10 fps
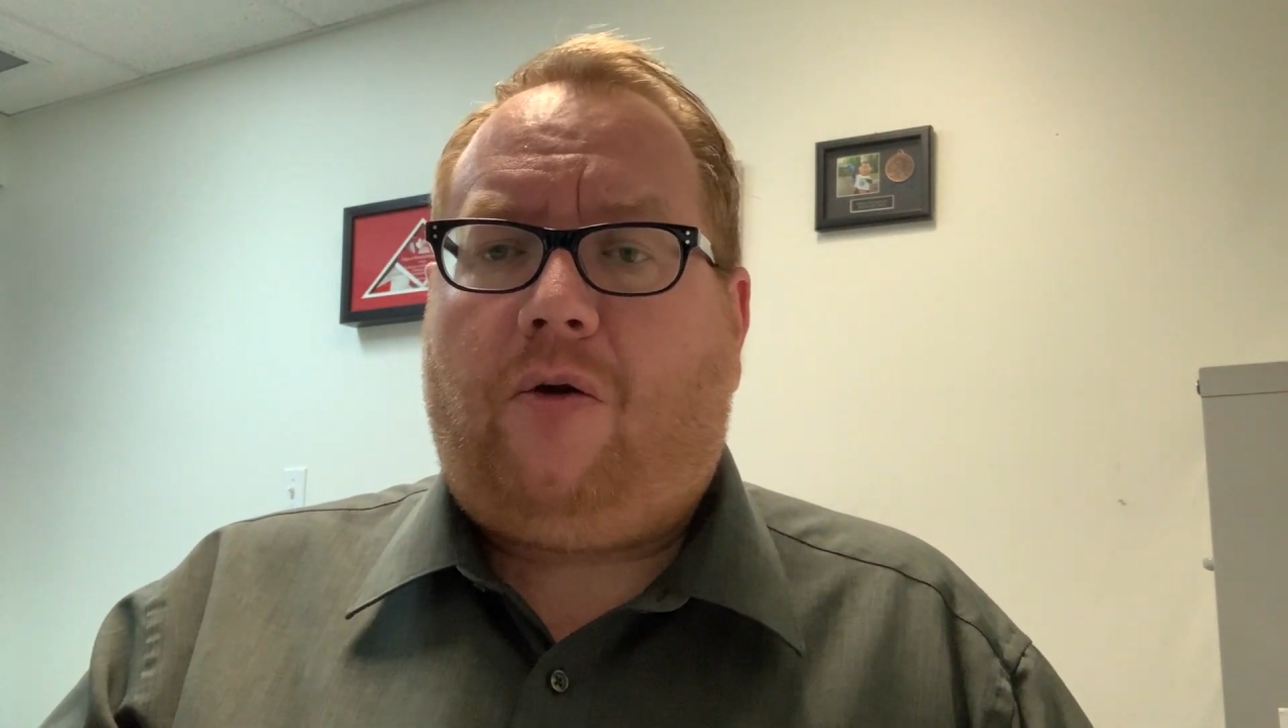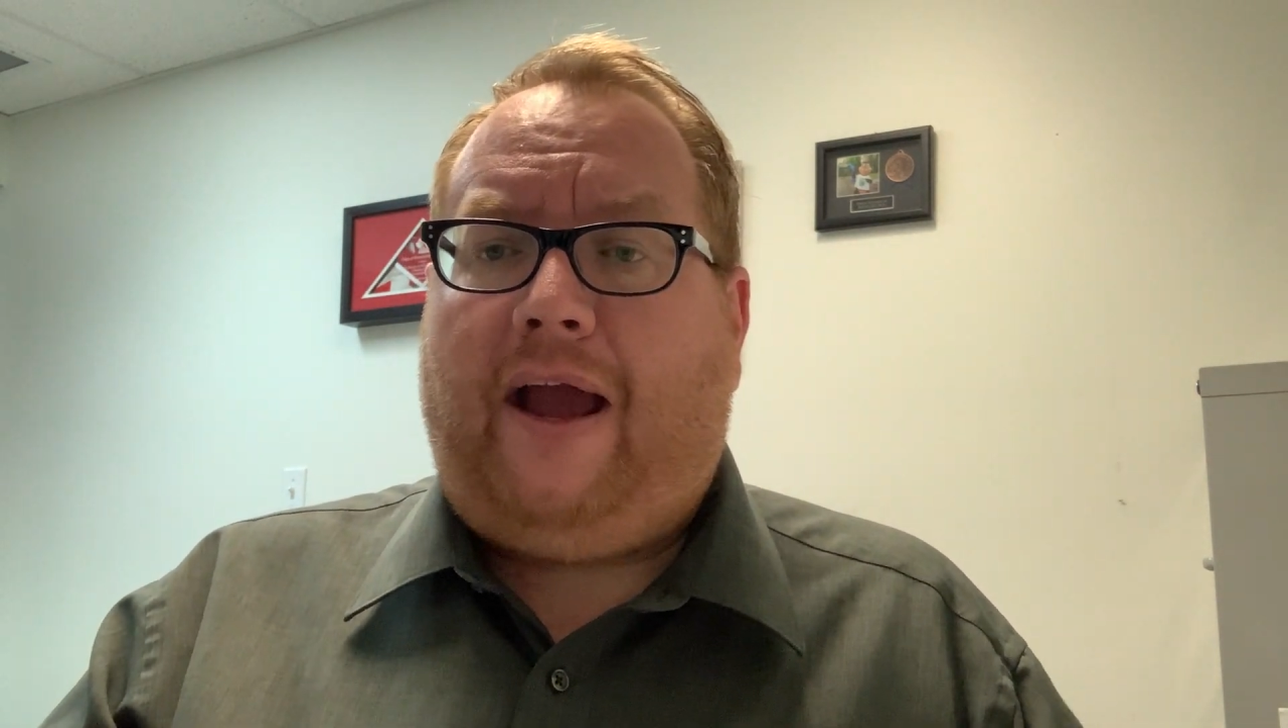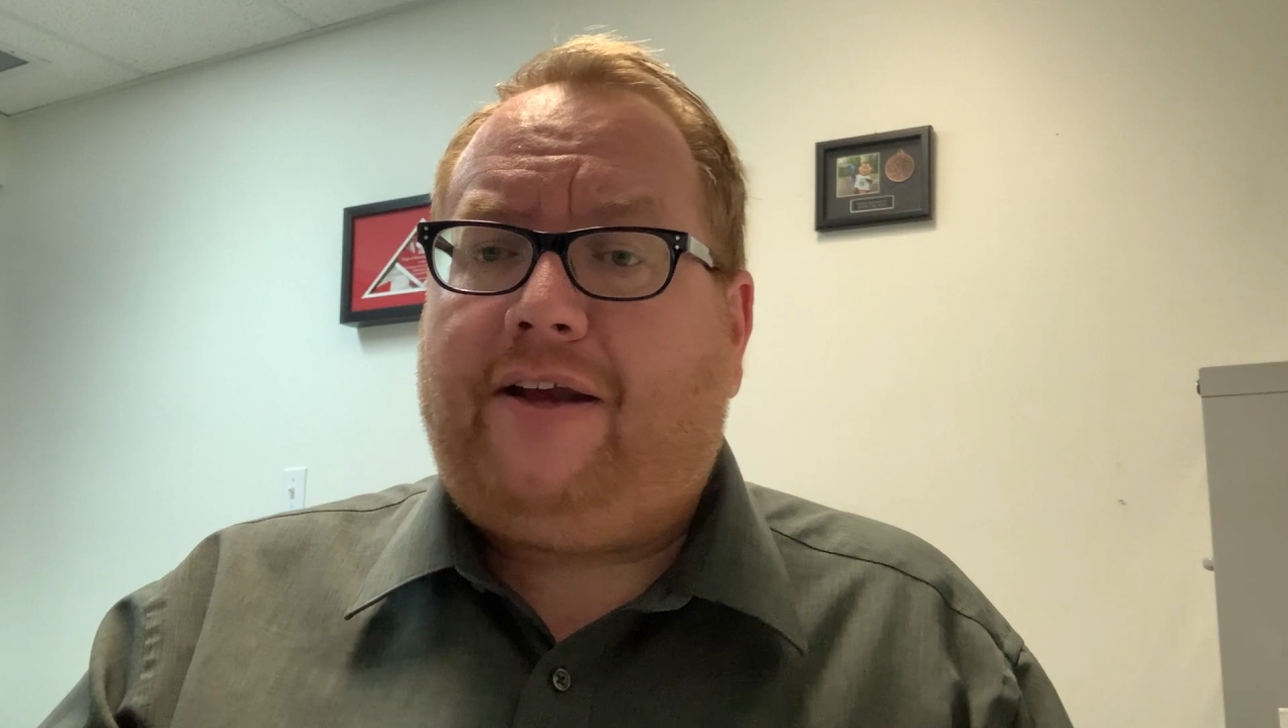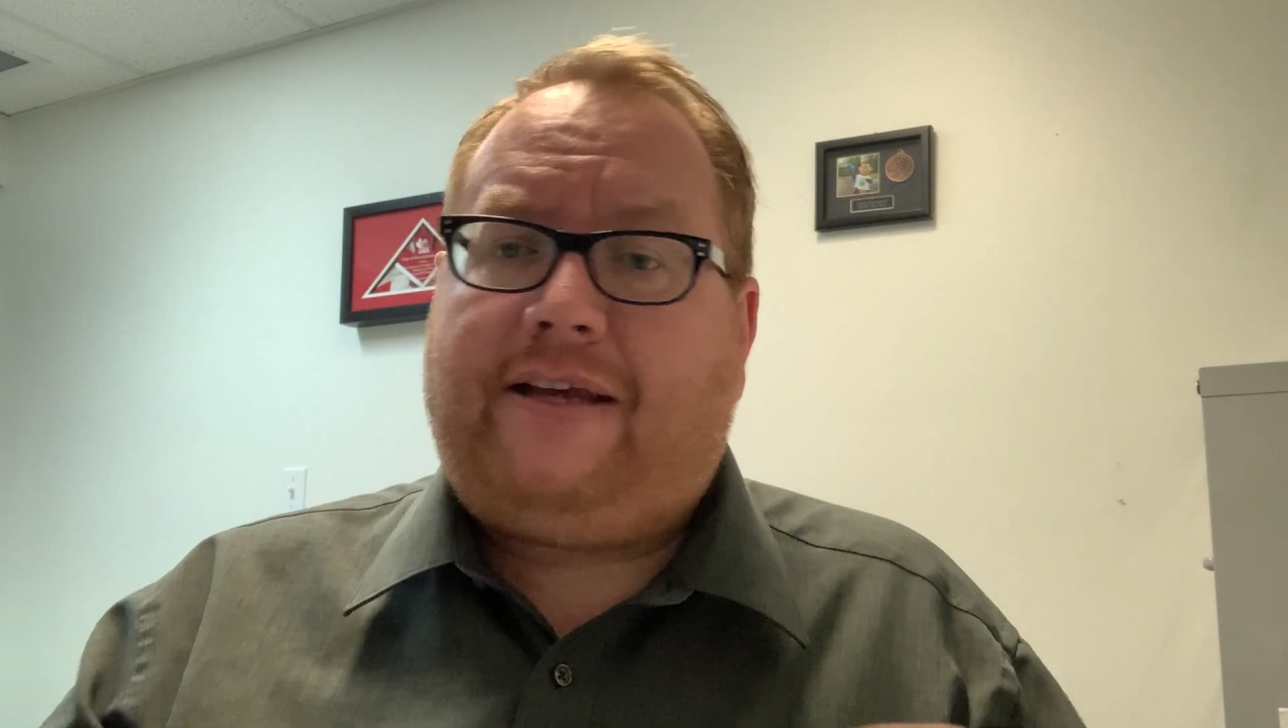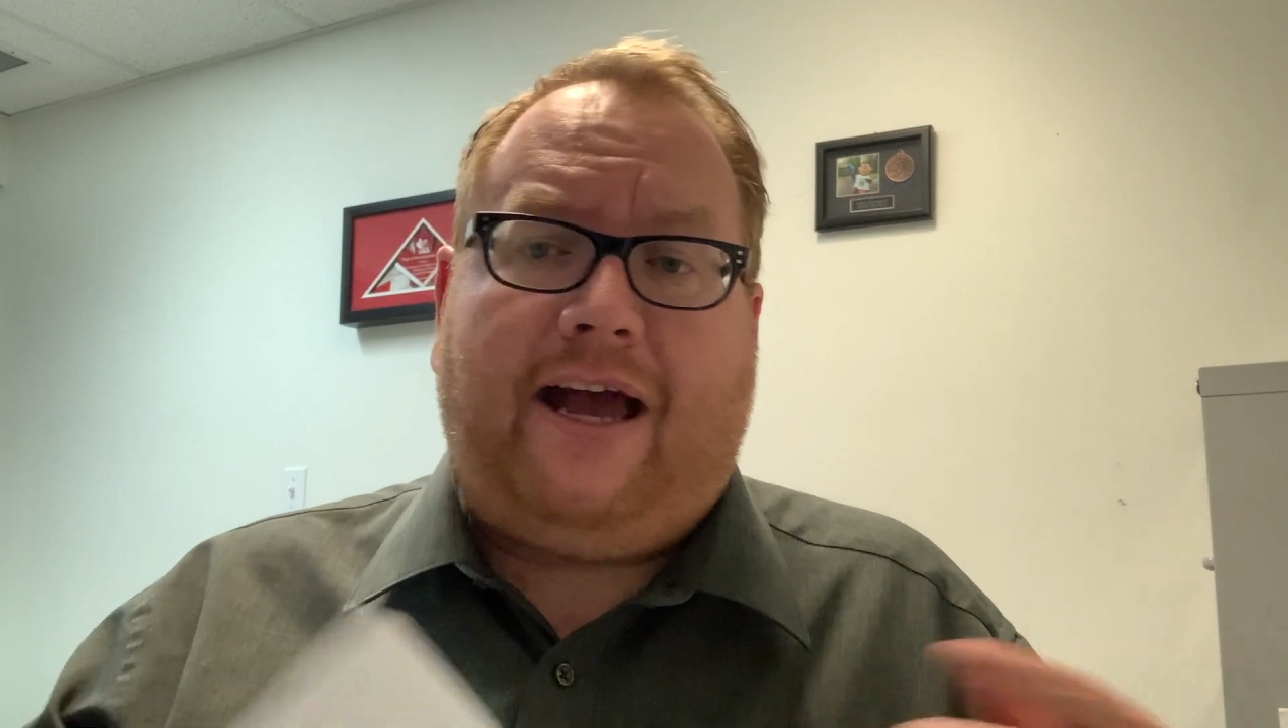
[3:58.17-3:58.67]

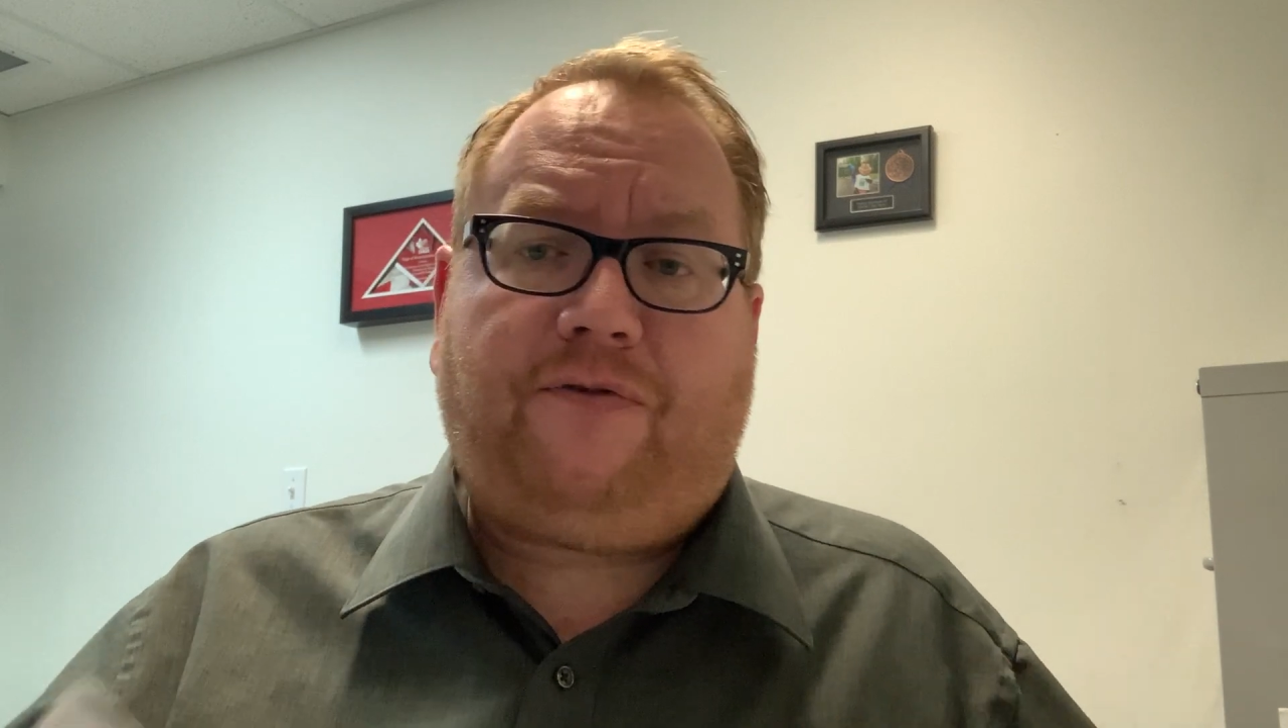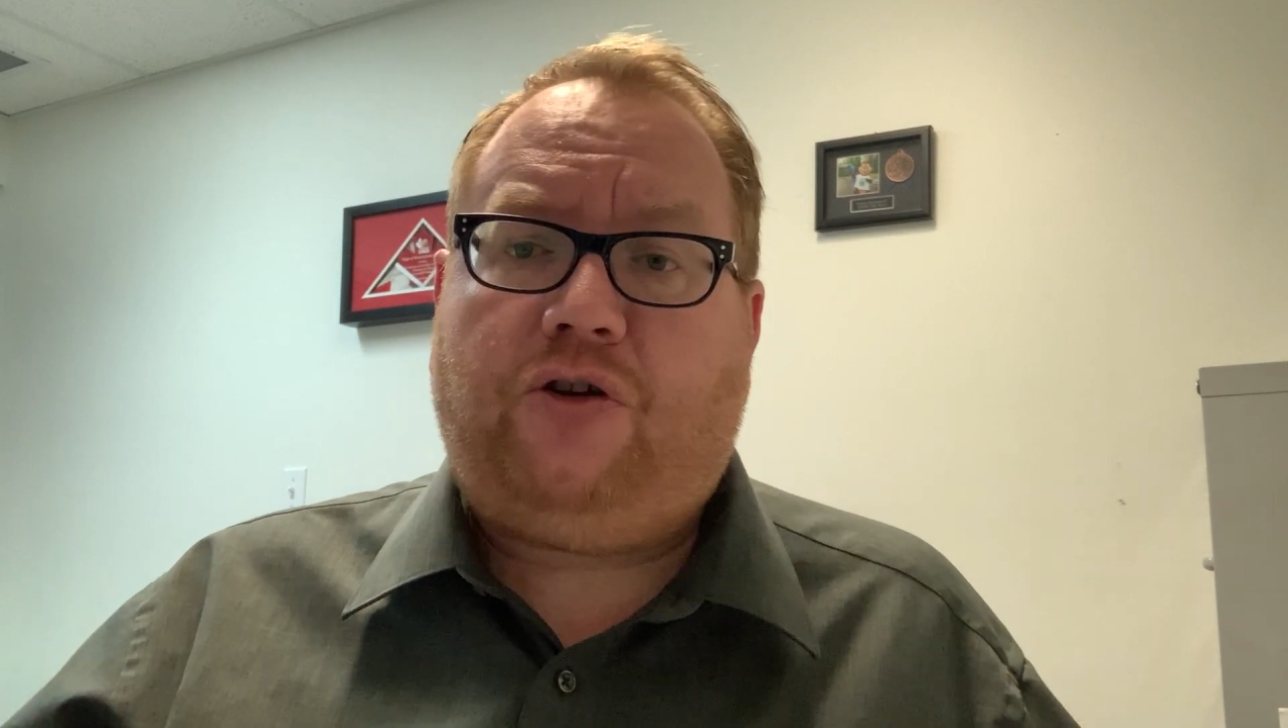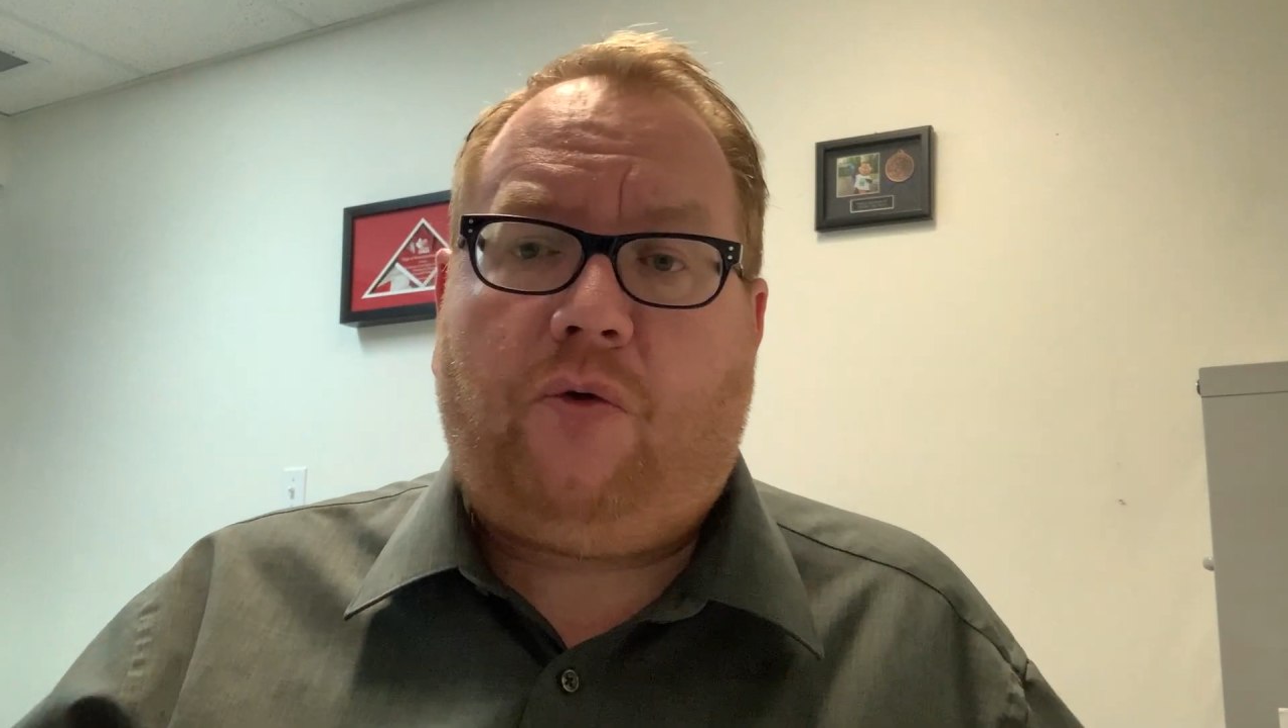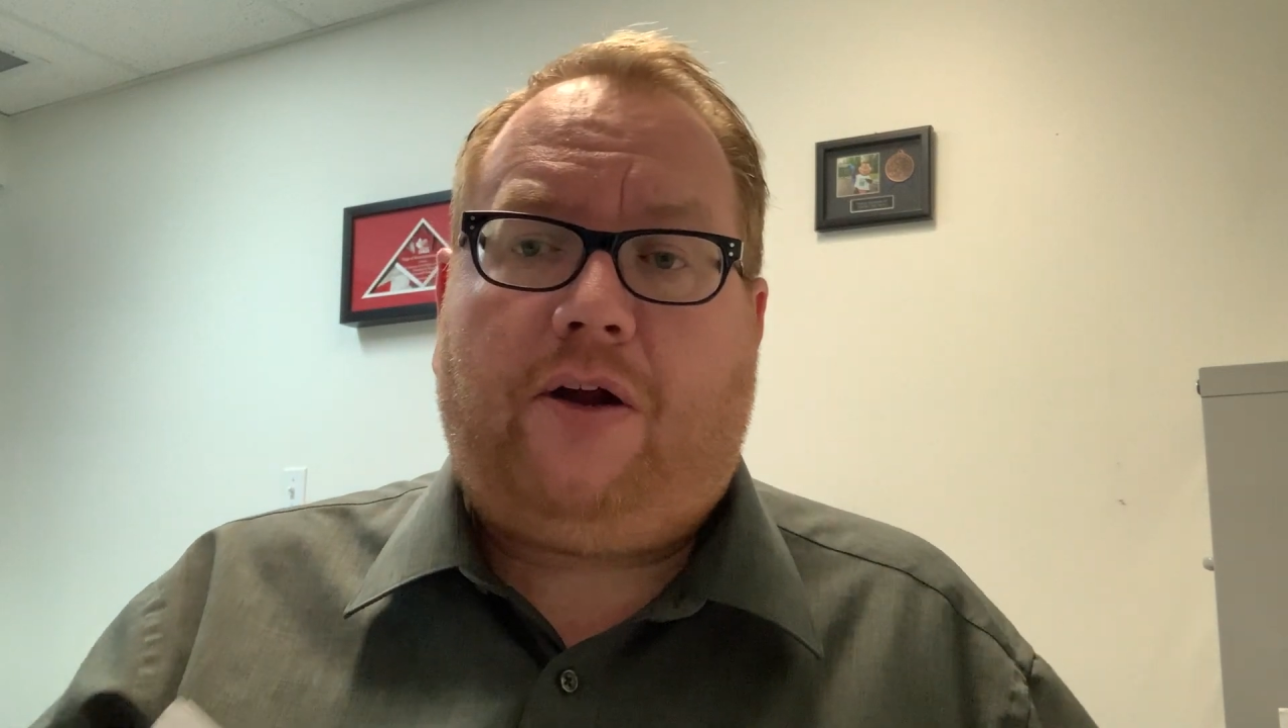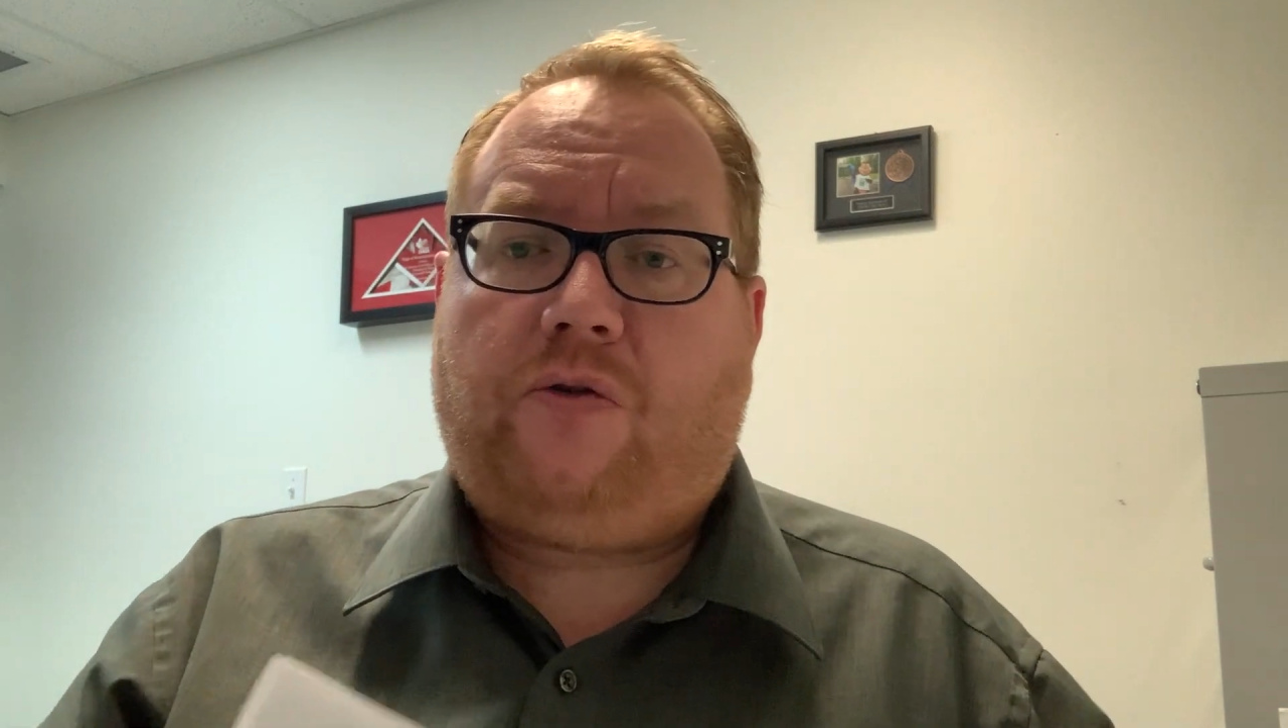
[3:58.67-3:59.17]
and to have 2
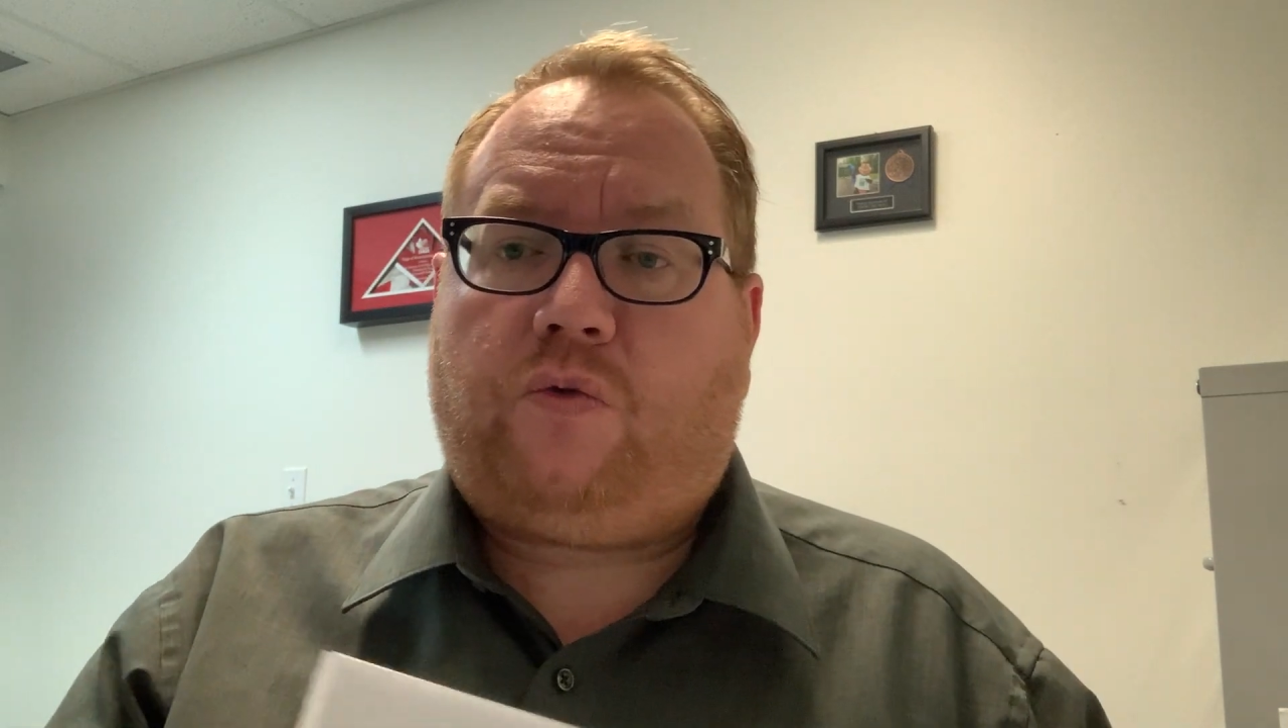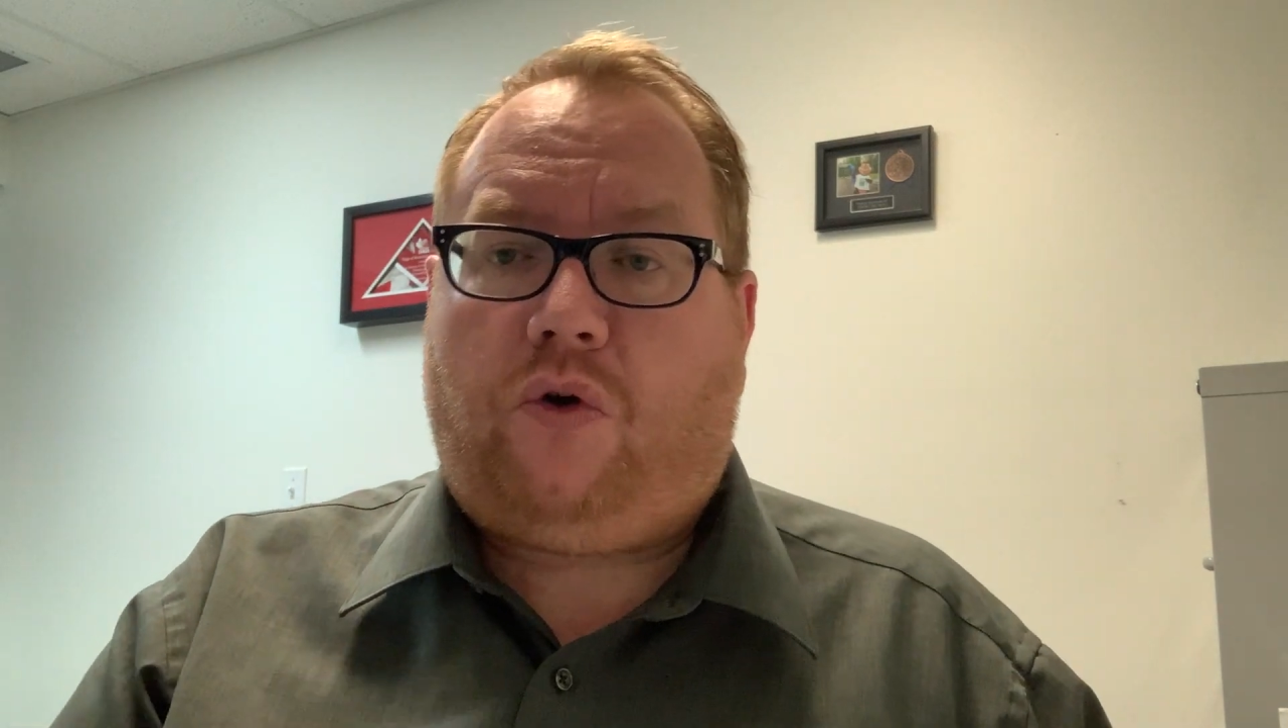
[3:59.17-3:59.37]
graders